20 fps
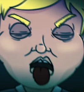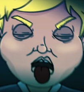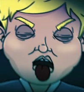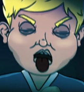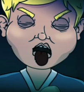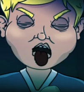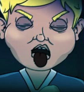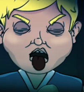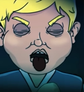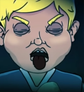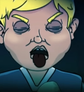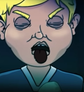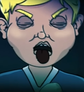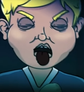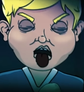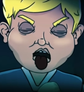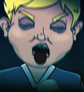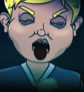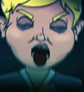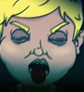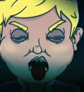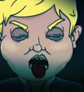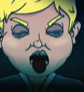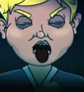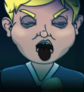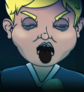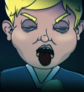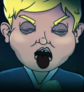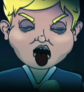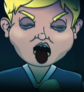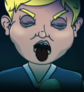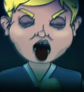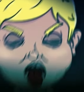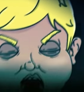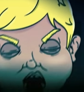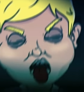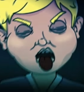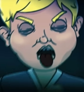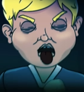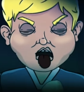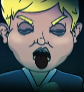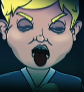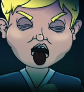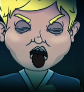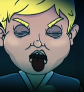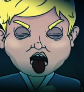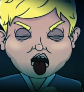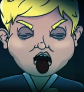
we all started spitting out the ice cream.